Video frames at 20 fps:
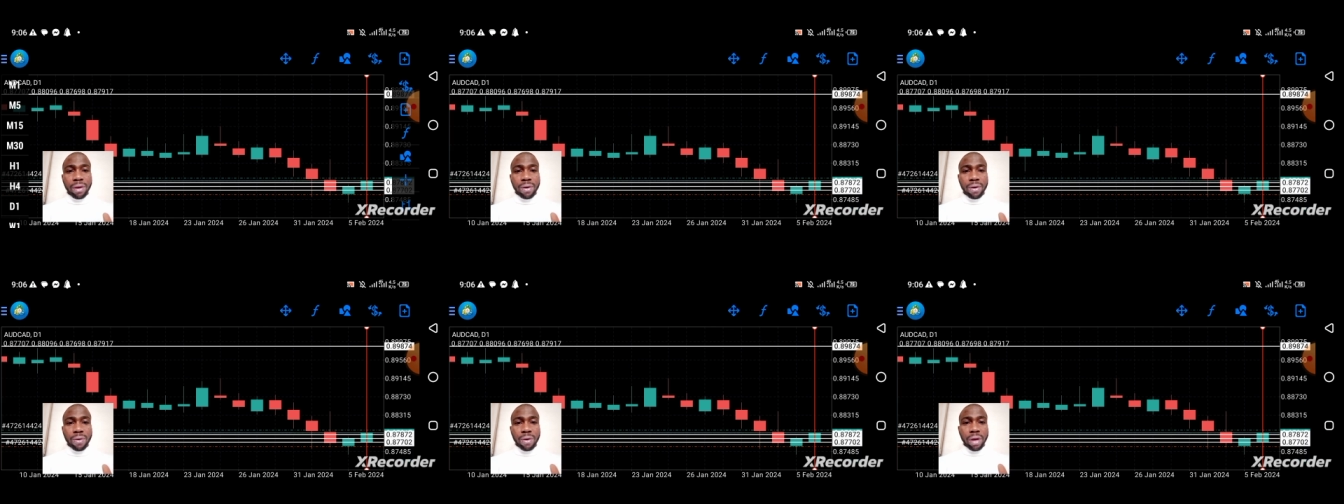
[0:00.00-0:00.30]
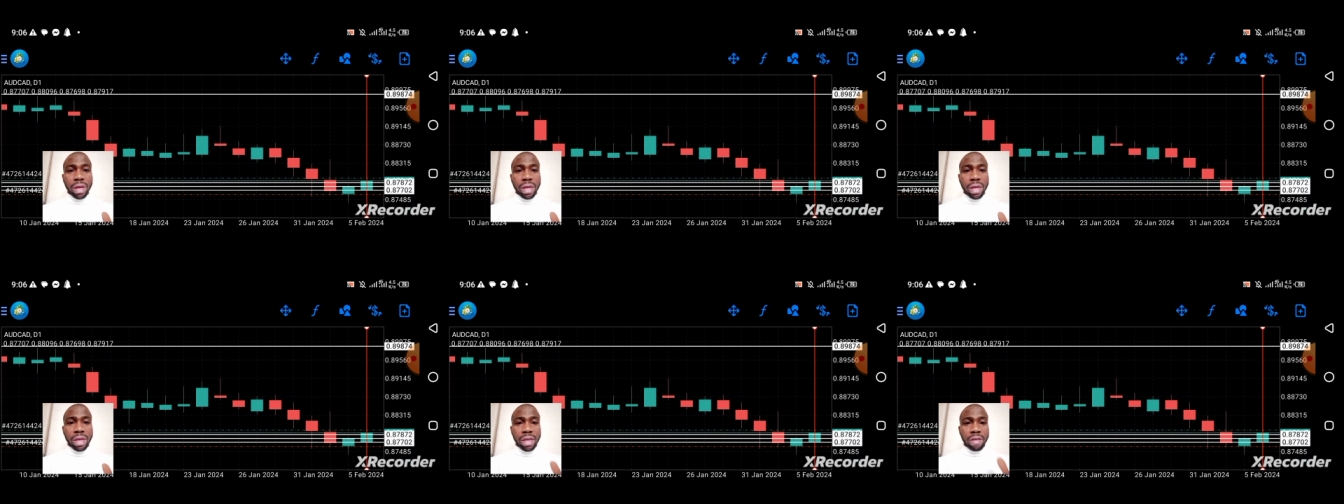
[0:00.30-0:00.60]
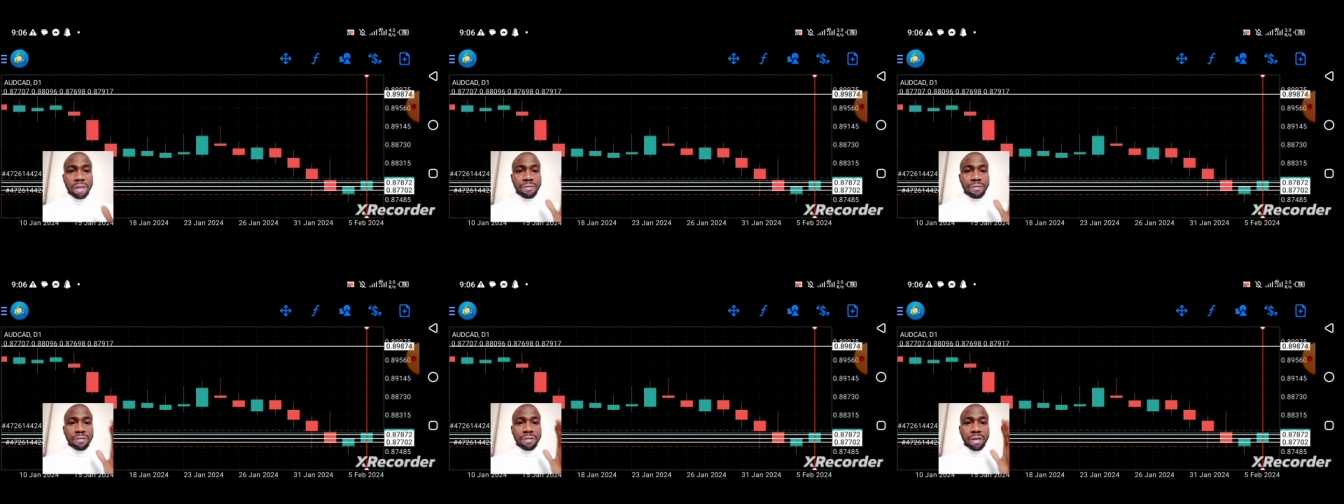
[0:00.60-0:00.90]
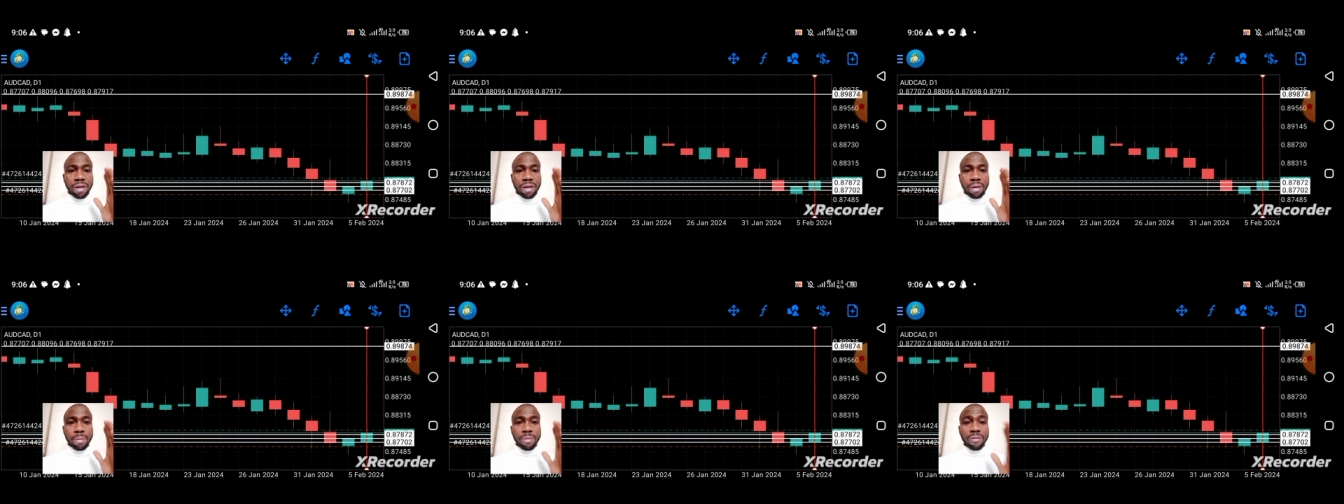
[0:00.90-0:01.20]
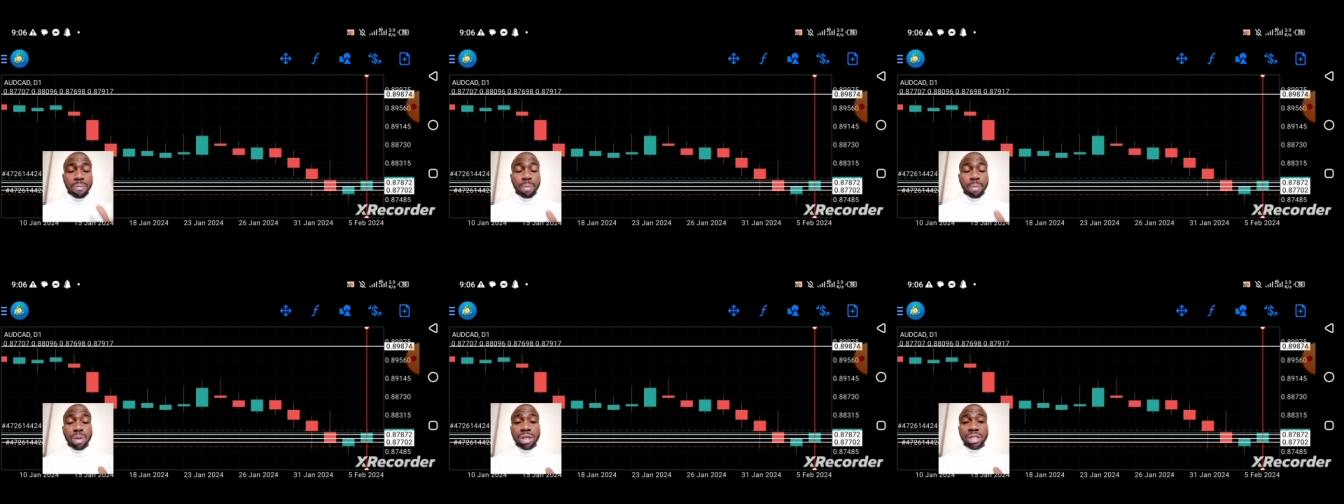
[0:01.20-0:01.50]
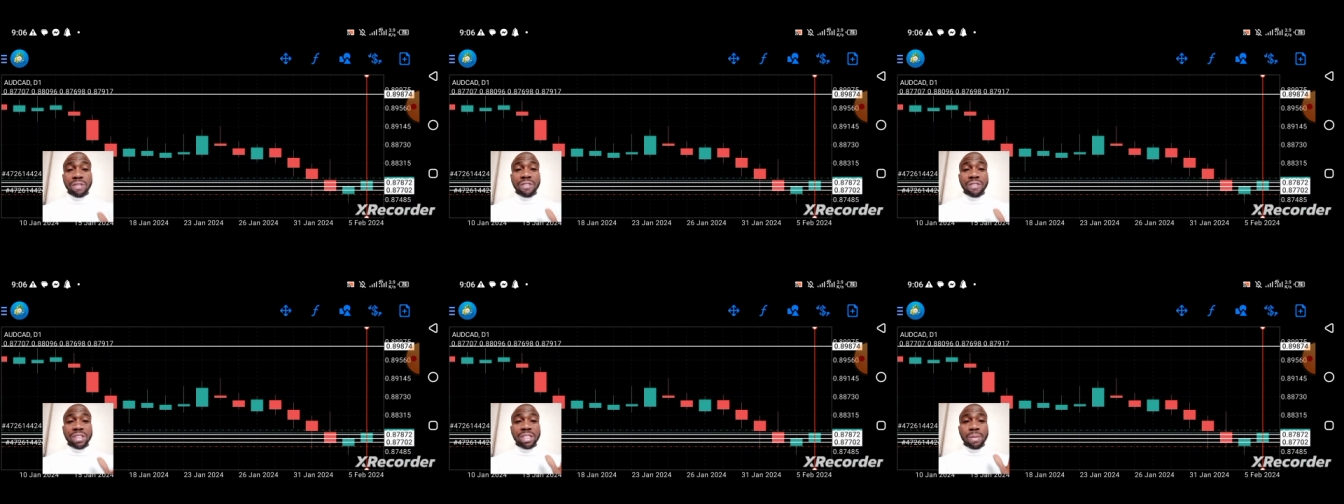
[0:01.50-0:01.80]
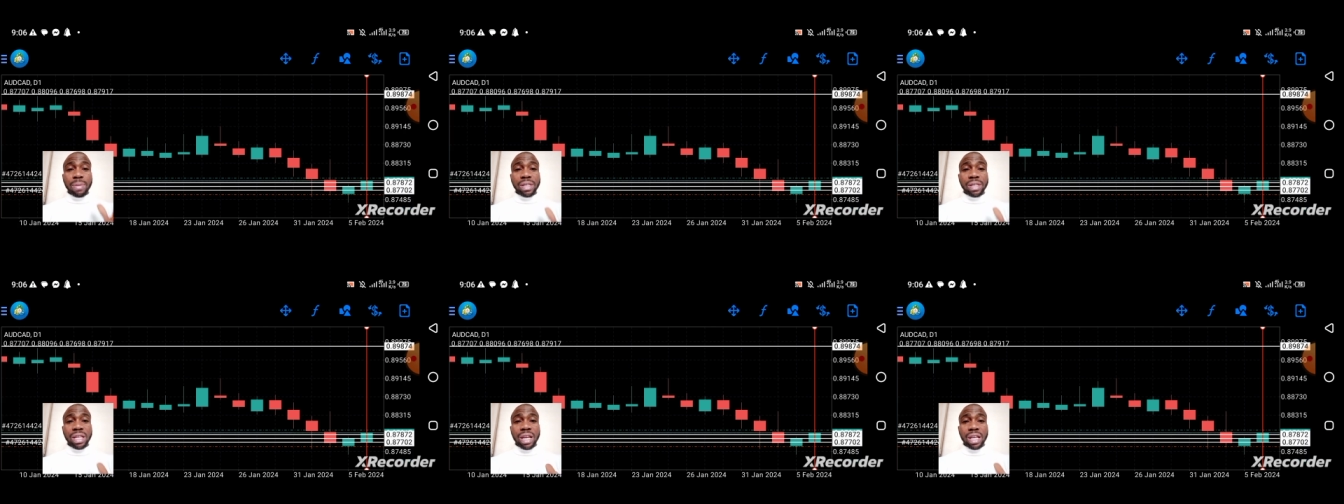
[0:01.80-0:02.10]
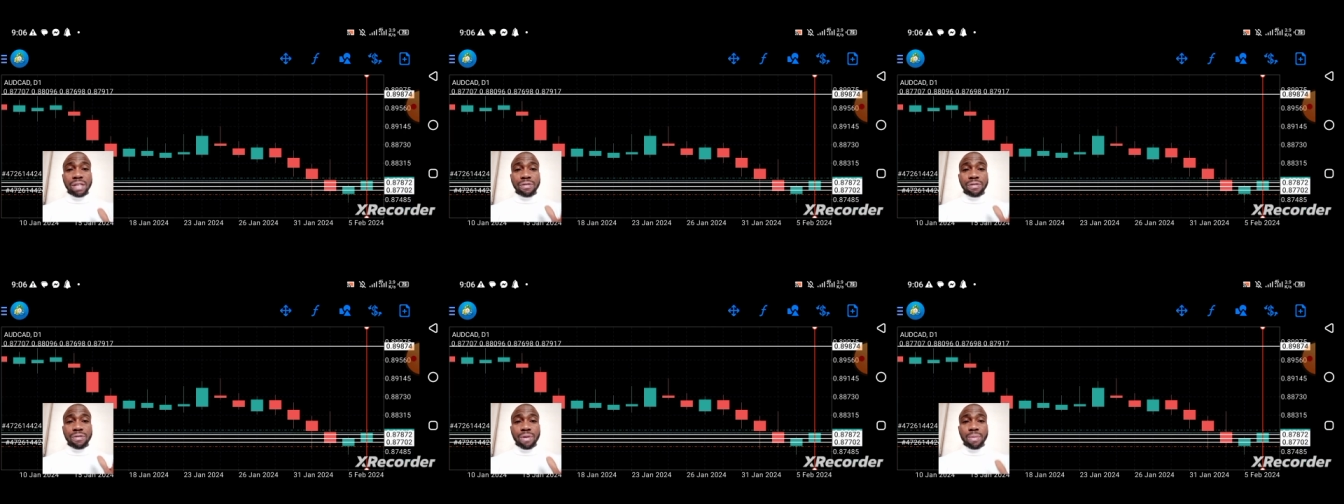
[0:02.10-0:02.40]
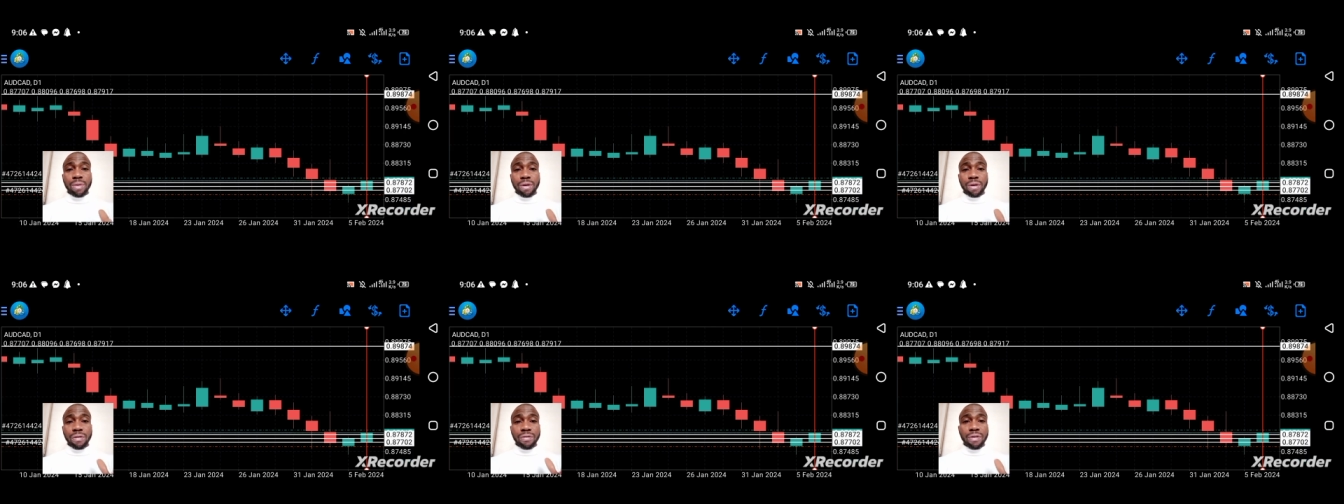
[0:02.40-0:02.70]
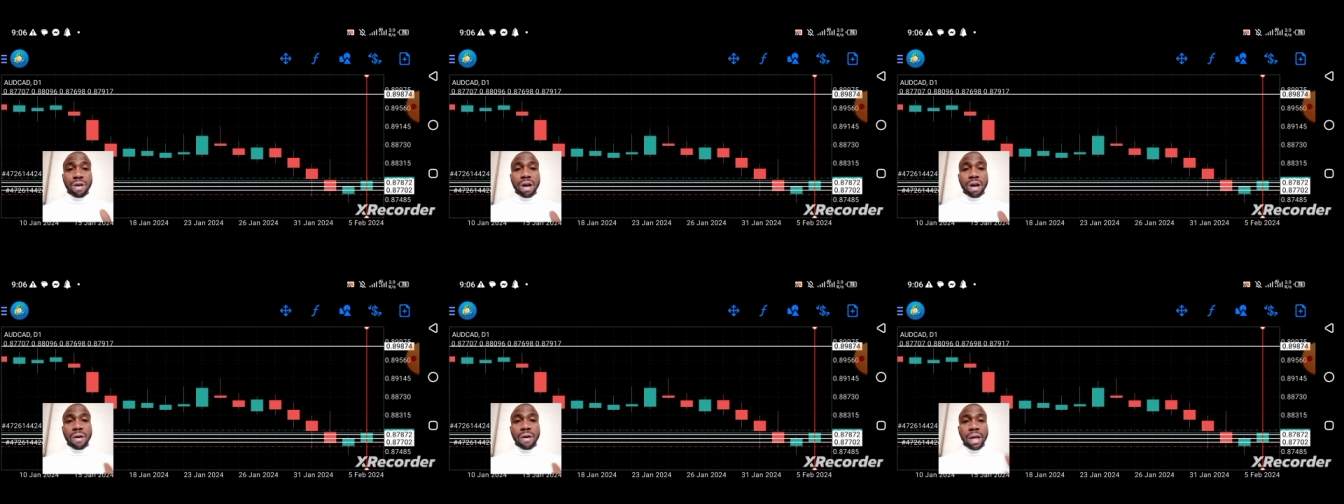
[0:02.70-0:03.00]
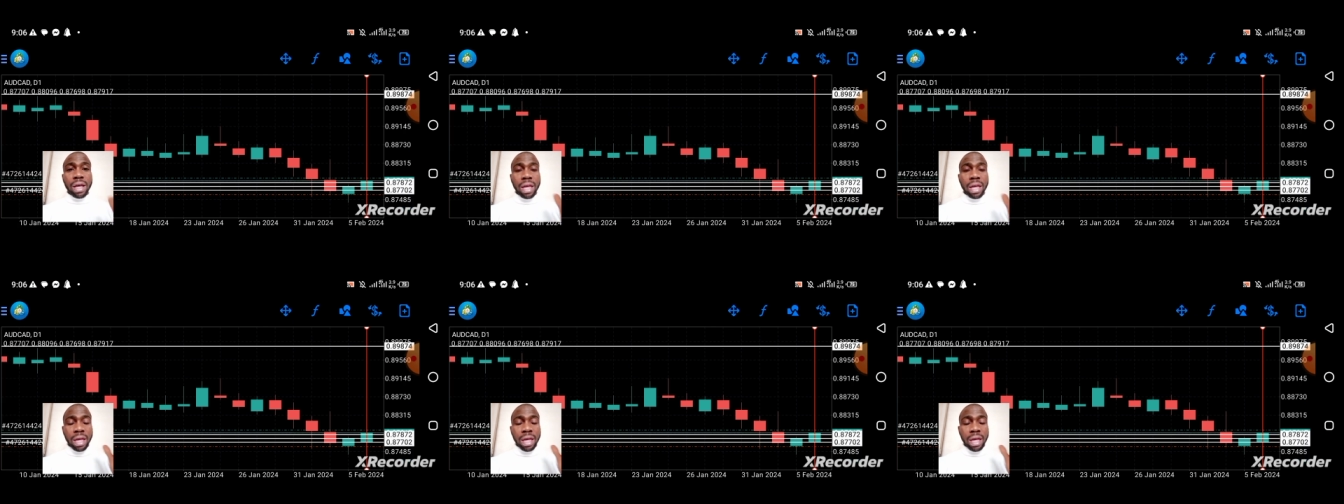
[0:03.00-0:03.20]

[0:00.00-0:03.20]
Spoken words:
Okay, if a bullish reversal pattern has formed on 4 hours,